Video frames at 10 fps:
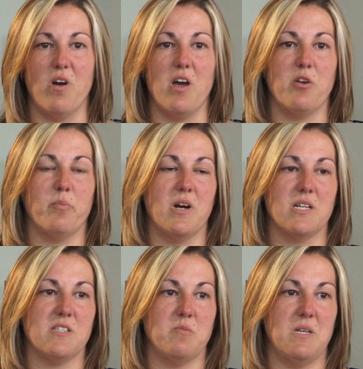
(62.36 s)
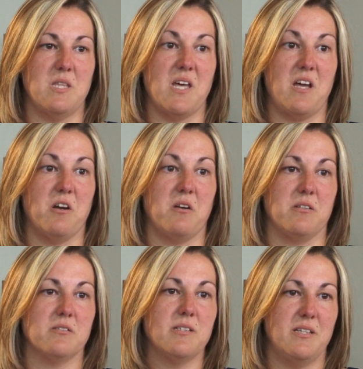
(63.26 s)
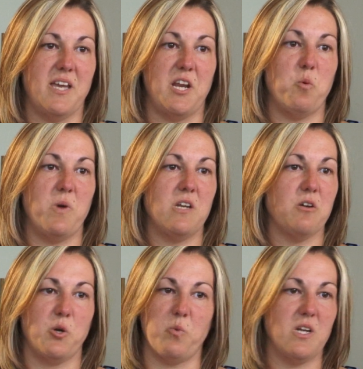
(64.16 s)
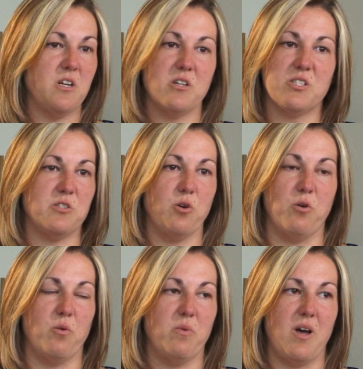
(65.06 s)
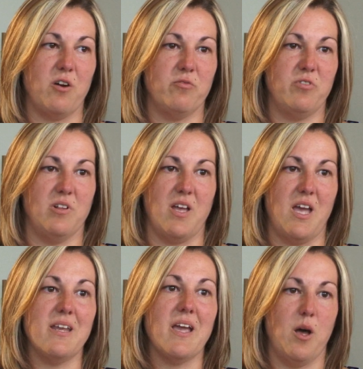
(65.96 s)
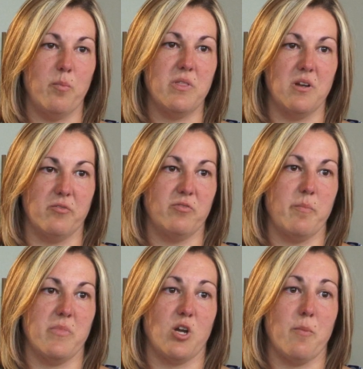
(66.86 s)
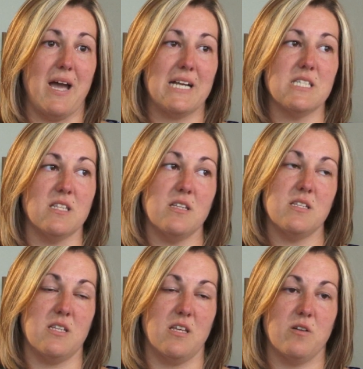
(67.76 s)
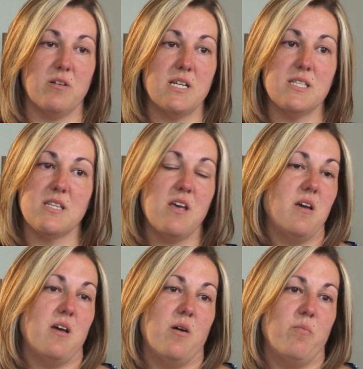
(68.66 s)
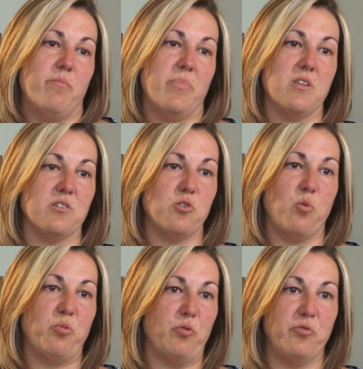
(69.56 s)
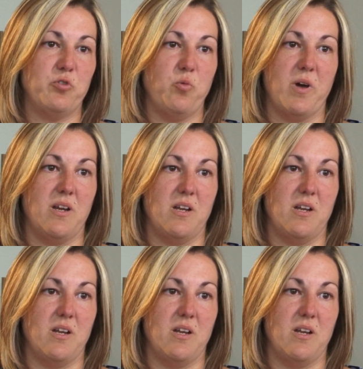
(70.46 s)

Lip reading: other parts of me that are getting weaker and weaker, so I don't feel any help there from the Copaxone. They say there is, but there's no proof to what it